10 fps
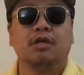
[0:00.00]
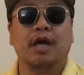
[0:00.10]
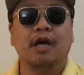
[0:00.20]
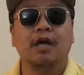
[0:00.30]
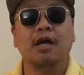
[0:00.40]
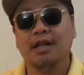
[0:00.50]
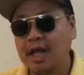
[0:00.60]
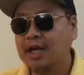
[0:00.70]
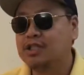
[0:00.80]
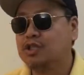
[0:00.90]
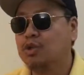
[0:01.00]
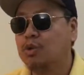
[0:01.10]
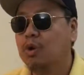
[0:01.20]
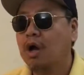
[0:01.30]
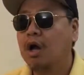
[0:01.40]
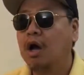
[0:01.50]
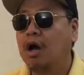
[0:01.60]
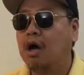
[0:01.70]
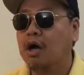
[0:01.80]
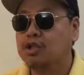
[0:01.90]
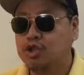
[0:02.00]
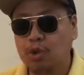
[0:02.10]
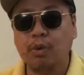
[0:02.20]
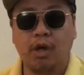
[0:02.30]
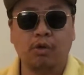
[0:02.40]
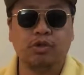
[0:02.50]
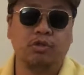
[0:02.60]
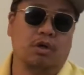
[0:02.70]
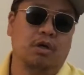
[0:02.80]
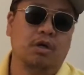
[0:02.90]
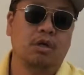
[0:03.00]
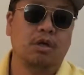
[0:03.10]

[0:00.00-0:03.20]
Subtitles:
okay, and led us to a 2-0 start.